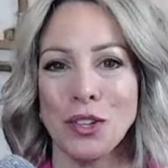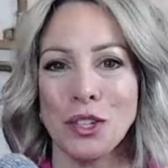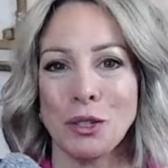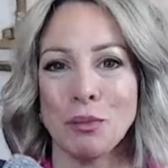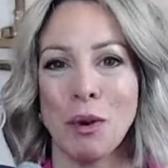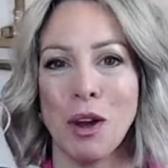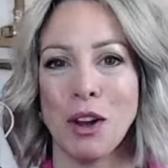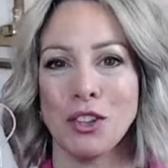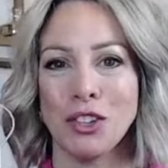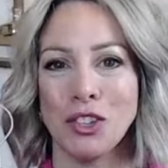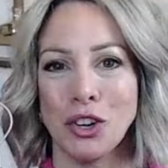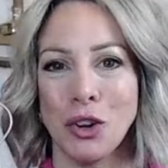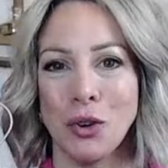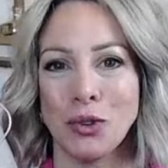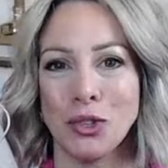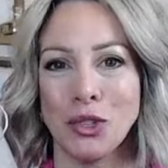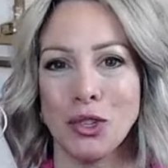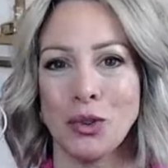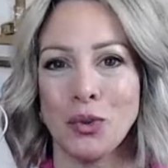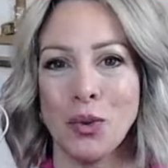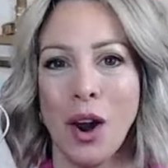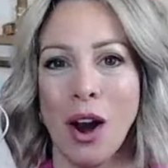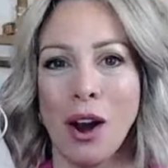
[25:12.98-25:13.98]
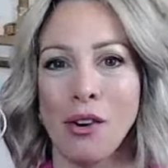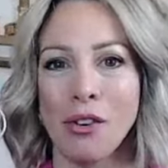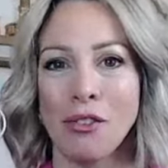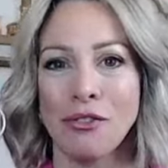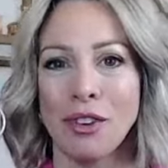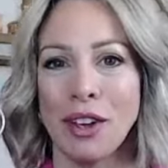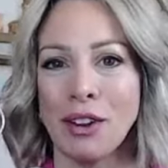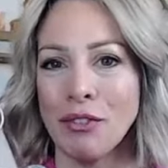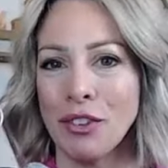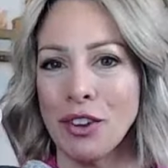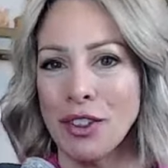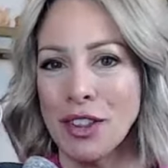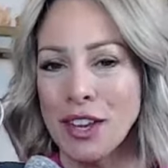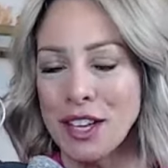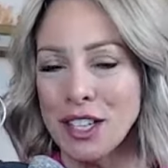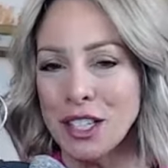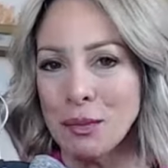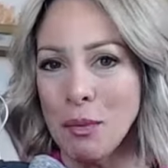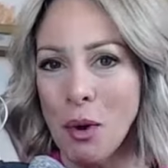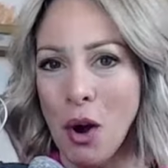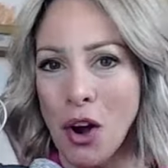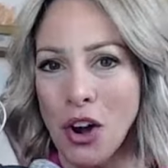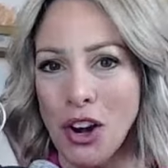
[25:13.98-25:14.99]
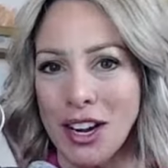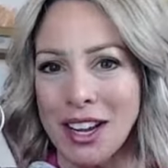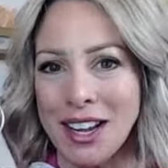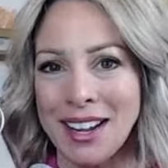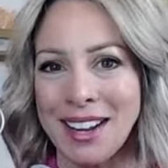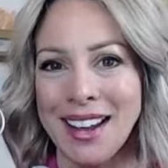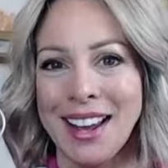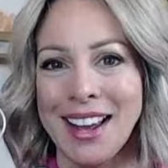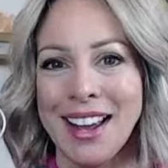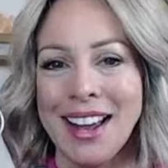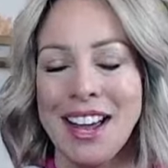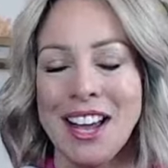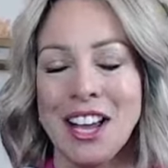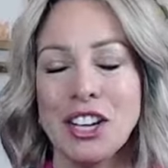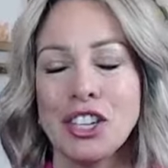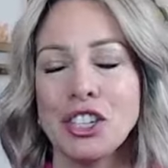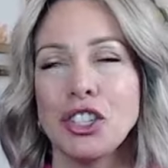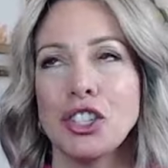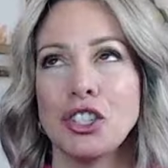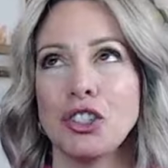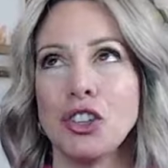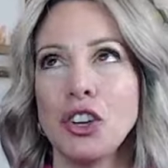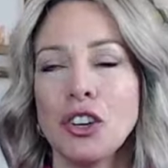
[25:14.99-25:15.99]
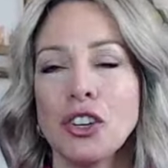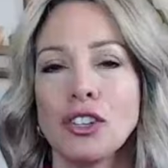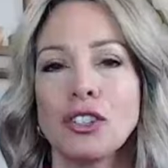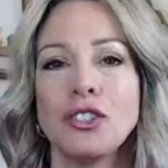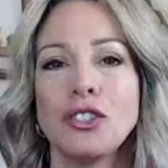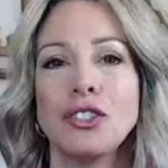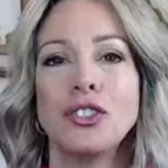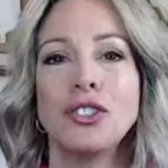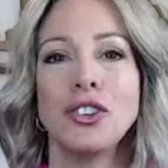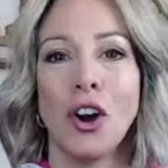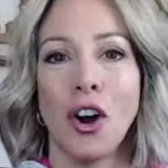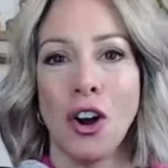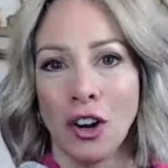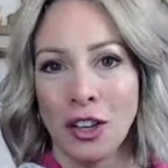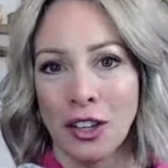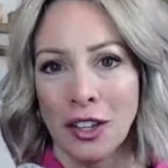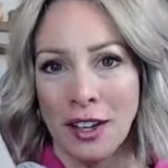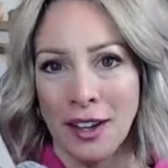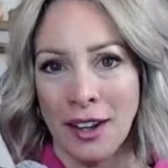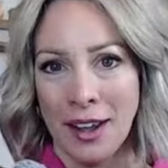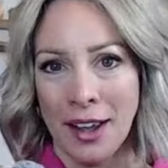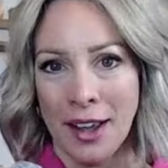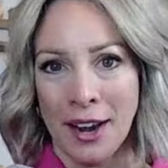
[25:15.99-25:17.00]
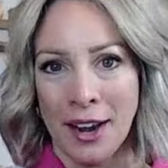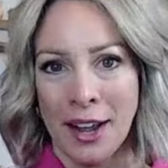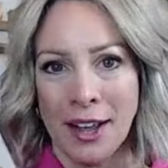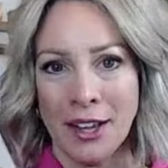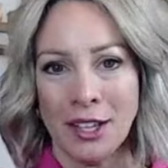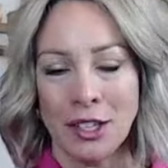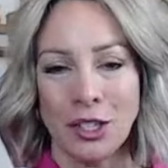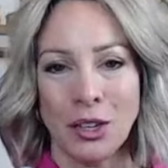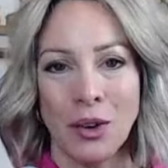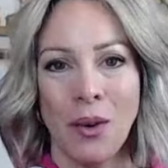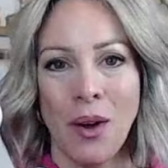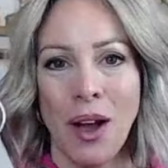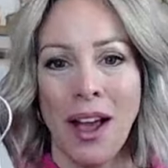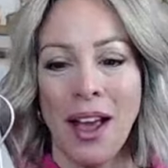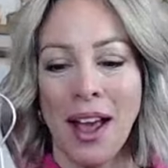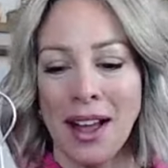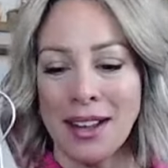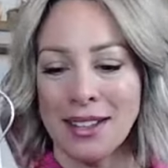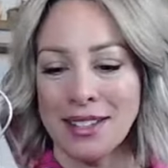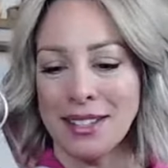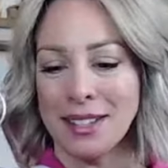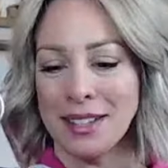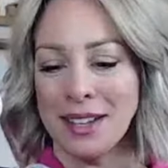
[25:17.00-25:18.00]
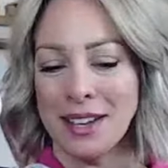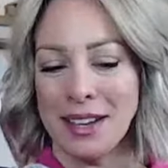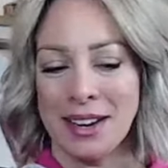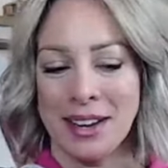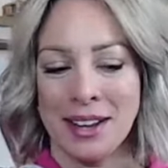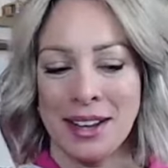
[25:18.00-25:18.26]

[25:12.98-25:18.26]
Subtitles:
this poncho to our favorite things party. She looked darling in it, so I had to get